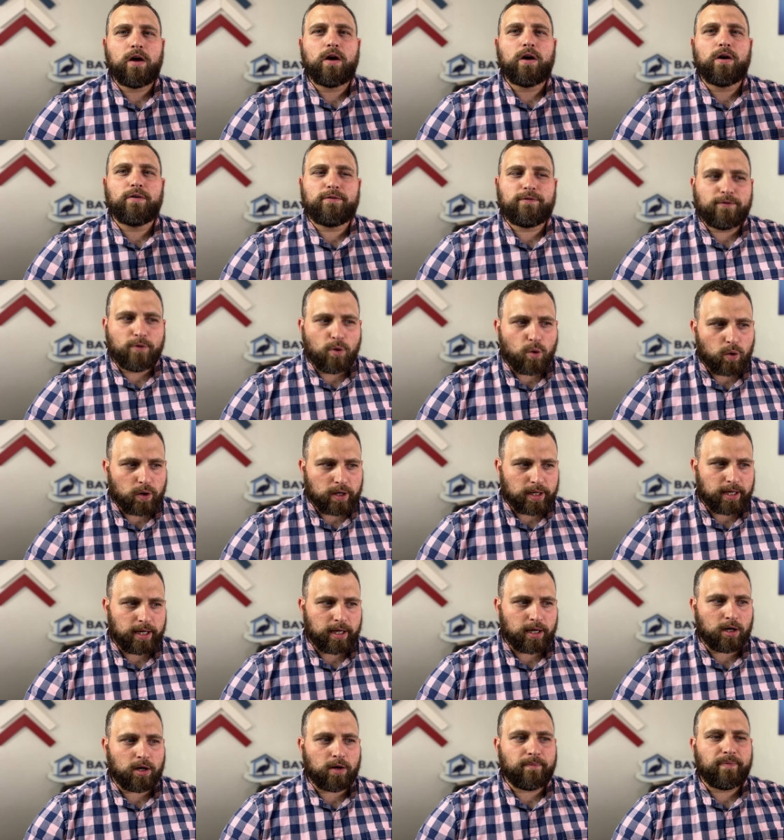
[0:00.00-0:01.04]
four
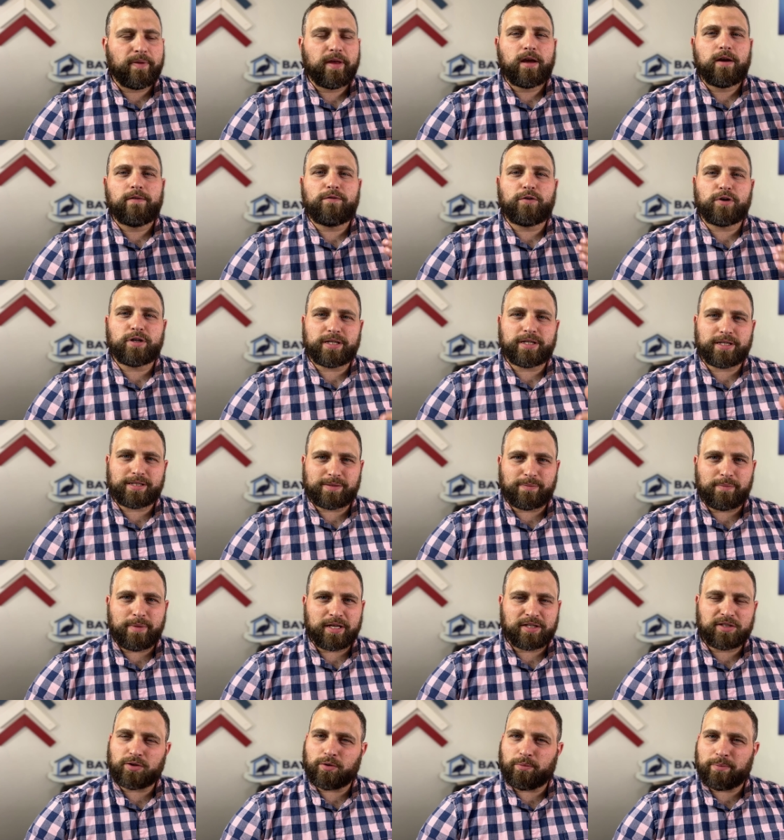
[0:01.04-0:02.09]
year for
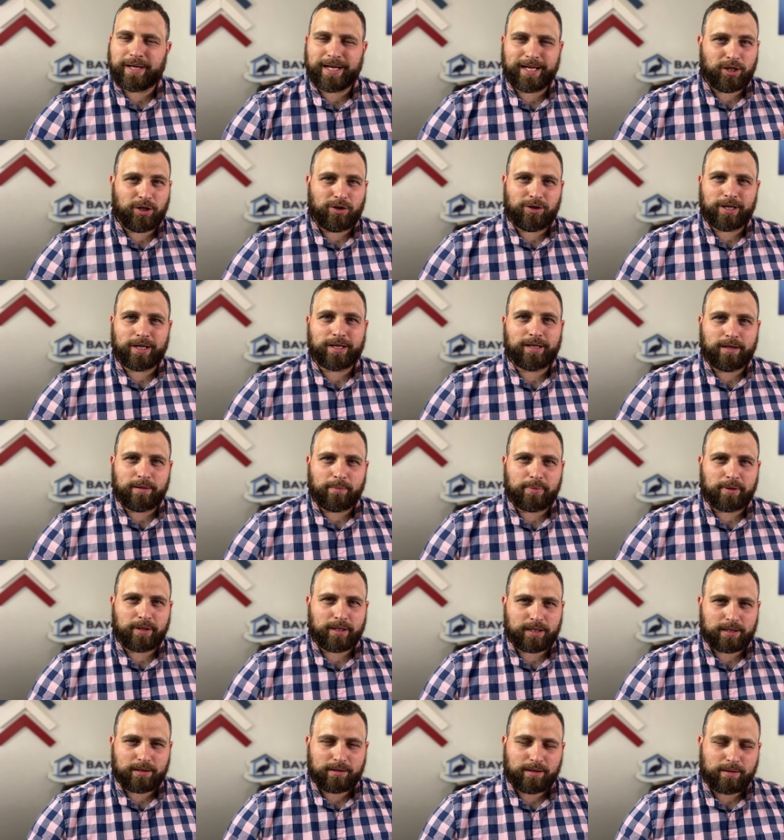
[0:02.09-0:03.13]
dismissal, meaning you didn't
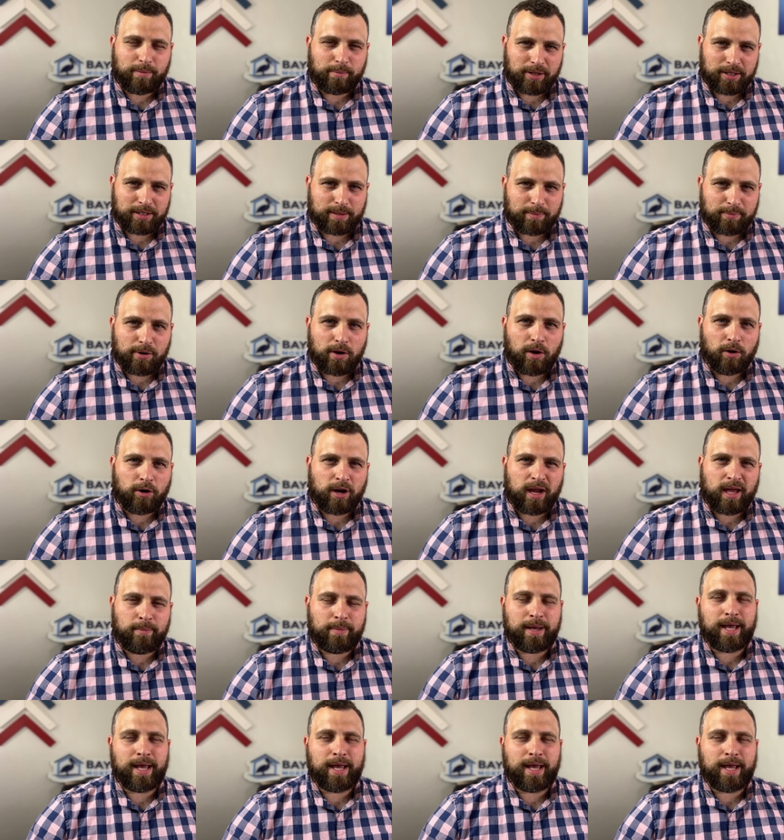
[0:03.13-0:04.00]
complete, complete the program.